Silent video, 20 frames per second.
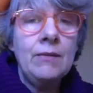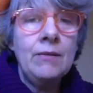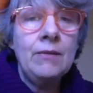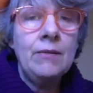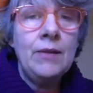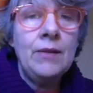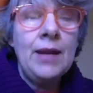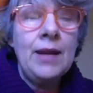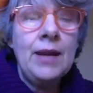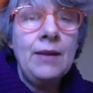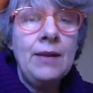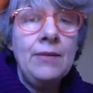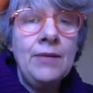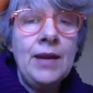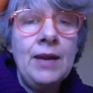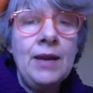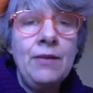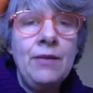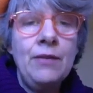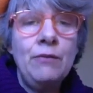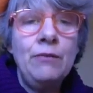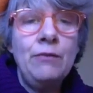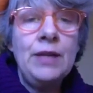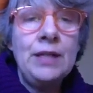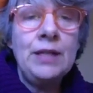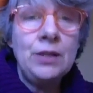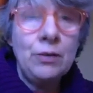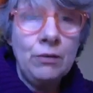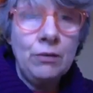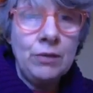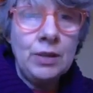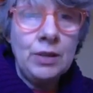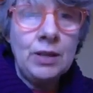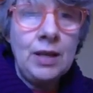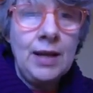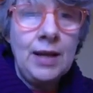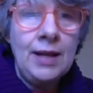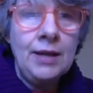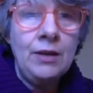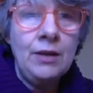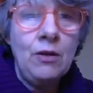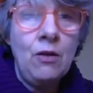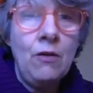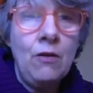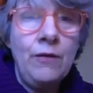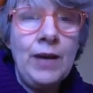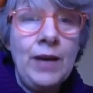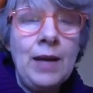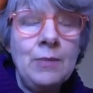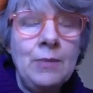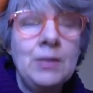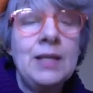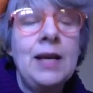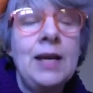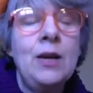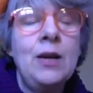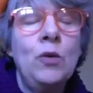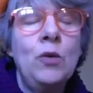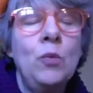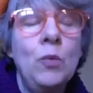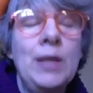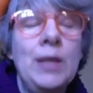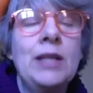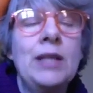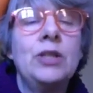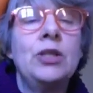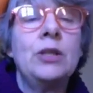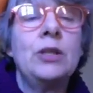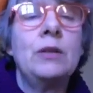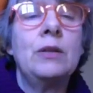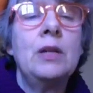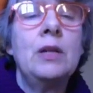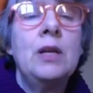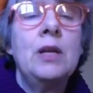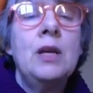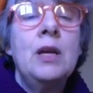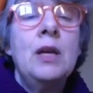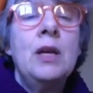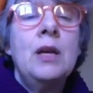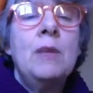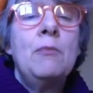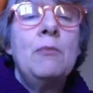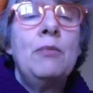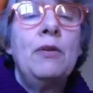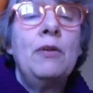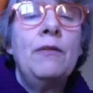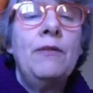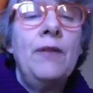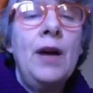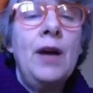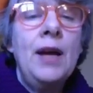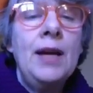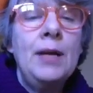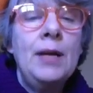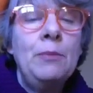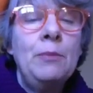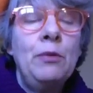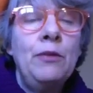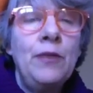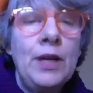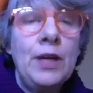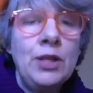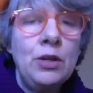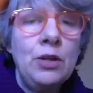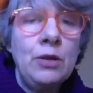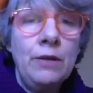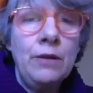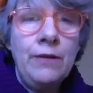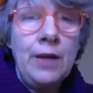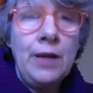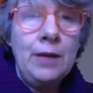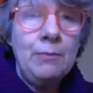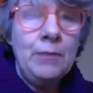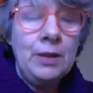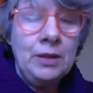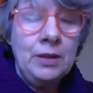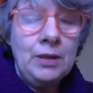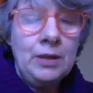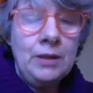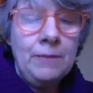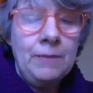they're the resource site of AIMSEC, which provide professional development,